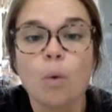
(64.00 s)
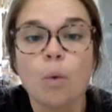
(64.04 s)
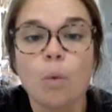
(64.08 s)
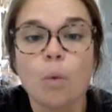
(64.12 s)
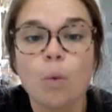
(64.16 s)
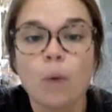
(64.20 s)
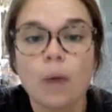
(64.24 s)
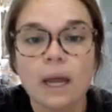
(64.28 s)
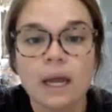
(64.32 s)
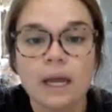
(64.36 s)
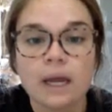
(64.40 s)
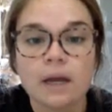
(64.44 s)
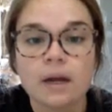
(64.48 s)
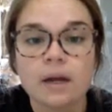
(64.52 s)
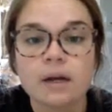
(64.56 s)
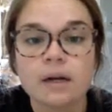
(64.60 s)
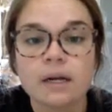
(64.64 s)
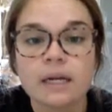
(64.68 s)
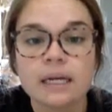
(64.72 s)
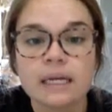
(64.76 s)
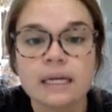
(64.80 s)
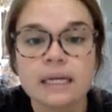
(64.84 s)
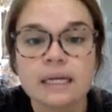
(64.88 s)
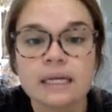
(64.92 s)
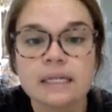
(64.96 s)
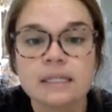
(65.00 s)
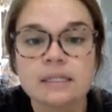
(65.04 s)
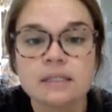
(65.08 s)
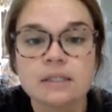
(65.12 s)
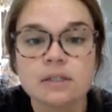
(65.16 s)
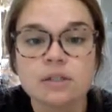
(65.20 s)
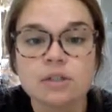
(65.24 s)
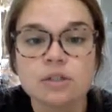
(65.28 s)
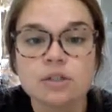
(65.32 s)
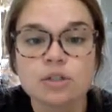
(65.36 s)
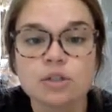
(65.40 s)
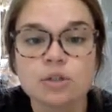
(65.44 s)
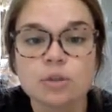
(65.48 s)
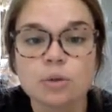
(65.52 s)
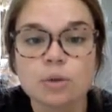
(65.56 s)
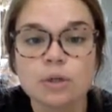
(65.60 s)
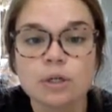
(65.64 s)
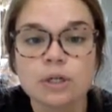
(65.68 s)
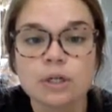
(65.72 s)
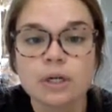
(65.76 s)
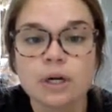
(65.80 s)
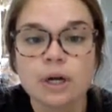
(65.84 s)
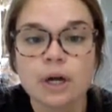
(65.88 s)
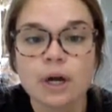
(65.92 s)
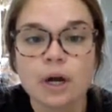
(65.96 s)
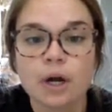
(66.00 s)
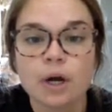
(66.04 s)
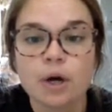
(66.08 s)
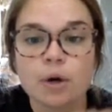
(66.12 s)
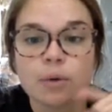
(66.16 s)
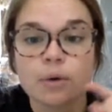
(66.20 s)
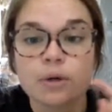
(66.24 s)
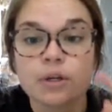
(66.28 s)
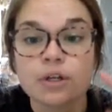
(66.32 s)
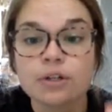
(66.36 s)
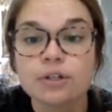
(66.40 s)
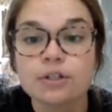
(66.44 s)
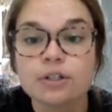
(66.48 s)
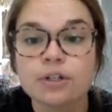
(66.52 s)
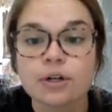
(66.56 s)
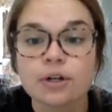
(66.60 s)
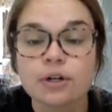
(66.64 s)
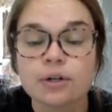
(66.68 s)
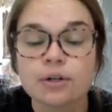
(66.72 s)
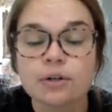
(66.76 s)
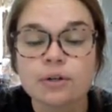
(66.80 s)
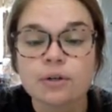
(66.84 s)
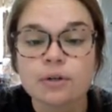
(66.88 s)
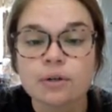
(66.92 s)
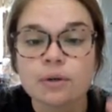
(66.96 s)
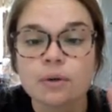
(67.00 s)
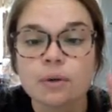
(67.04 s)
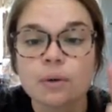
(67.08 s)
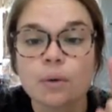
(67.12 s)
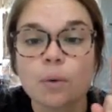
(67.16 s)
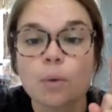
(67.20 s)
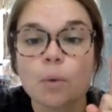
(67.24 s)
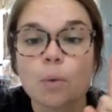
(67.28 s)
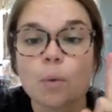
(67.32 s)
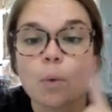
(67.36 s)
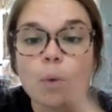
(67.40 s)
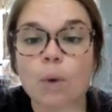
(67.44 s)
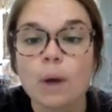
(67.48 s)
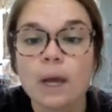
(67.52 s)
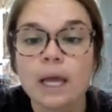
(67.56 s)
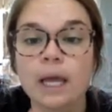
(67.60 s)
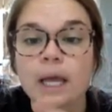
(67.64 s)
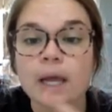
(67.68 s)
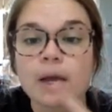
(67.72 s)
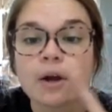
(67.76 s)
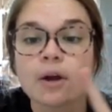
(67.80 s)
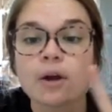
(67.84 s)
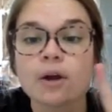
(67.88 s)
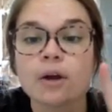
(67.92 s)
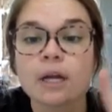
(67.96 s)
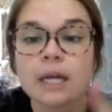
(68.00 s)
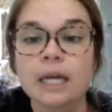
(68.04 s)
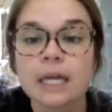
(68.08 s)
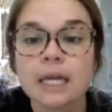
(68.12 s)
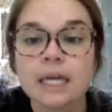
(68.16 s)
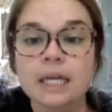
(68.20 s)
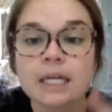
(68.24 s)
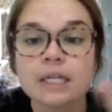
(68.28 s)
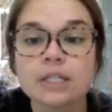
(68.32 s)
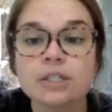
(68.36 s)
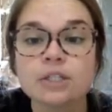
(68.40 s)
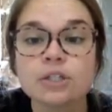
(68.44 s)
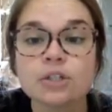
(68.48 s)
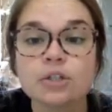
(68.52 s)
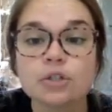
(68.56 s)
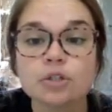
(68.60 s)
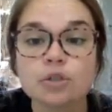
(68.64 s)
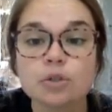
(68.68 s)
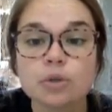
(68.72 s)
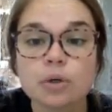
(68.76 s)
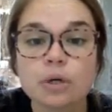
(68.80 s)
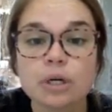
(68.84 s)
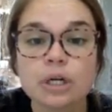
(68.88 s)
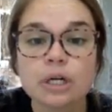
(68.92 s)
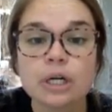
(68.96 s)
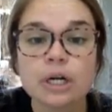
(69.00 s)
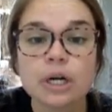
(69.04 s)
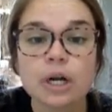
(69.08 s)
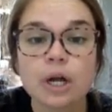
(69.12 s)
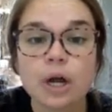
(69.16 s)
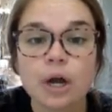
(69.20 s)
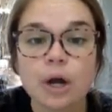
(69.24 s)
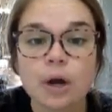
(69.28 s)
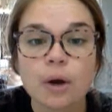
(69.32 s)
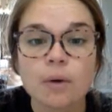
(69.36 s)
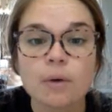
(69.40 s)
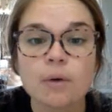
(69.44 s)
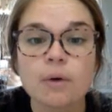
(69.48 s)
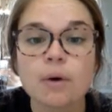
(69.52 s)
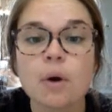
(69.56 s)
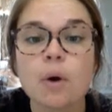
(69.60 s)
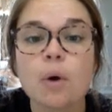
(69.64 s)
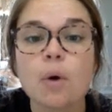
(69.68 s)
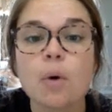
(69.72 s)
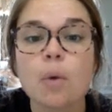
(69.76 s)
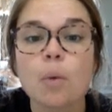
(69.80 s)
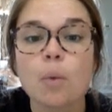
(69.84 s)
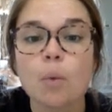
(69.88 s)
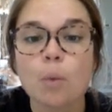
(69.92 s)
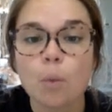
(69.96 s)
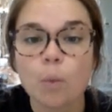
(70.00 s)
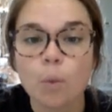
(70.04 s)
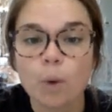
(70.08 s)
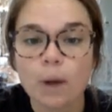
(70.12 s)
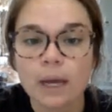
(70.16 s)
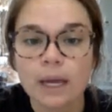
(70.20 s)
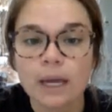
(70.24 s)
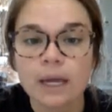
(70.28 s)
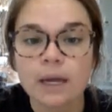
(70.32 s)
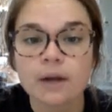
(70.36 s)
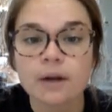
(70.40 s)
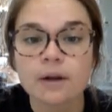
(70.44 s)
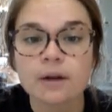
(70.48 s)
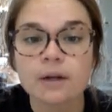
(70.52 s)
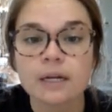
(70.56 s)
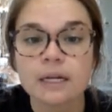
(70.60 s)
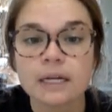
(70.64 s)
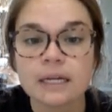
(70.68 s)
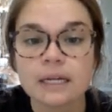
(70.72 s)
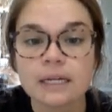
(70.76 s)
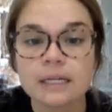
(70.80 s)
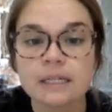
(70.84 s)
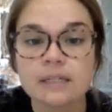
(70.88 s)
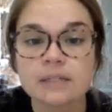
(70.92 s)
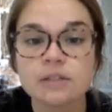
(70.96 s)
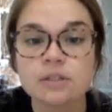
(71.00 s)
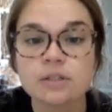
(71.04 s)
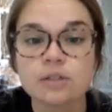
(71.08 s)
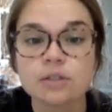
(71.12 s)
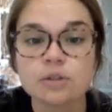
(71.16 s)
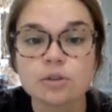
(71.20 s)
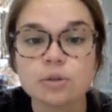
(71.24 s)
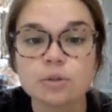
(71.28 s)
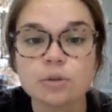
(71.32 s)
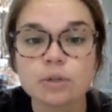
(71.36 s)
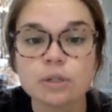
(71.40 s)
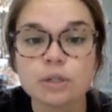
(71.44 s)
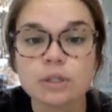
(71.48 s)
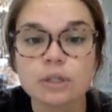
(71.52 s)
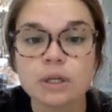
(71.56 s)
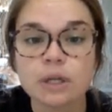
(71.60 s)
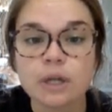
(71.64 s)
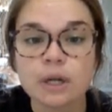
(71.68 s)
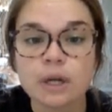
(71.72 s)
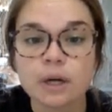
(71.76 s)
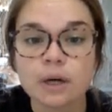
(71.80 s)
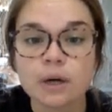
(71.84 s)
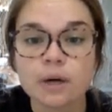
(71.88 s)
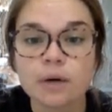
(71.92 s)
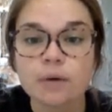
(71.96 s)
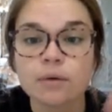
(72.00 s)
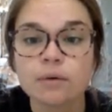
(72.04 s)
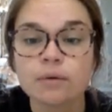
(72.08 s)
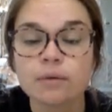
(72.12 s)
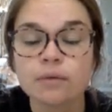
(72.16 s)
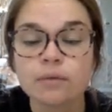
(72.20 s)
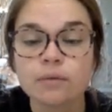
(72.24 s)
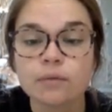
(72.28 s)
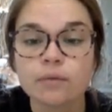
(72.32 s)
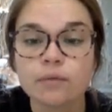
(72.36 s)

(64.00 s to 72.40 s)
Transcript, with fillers: Where is short? Oh, your turn. Where is short? Oh. Where is short? Oh.